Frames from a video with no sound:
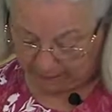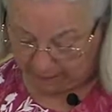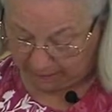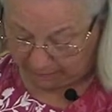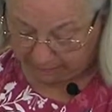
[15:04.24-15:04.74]

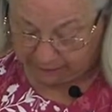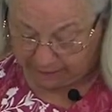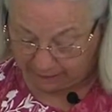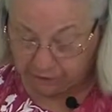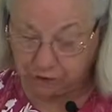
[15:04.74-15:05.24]
and
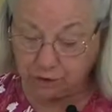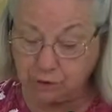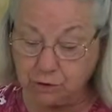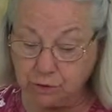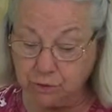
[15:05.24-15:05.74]
attach it
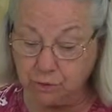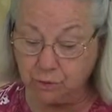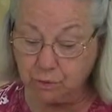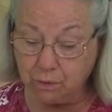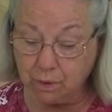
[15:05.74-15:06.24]

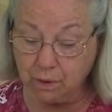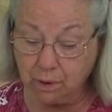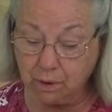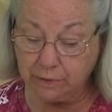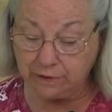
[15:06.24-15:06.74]
to
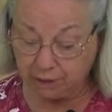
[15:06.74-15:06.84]
the